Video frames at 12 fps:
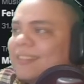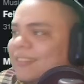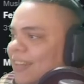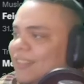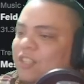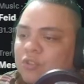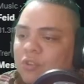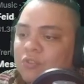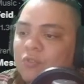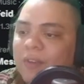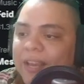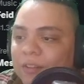that each turn
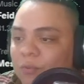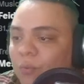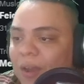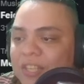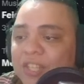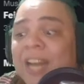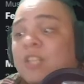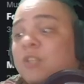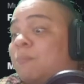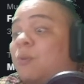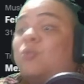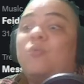you get 1 charge,
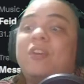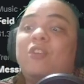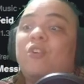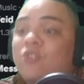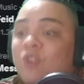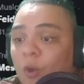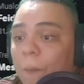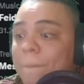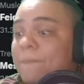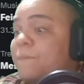but we don't know.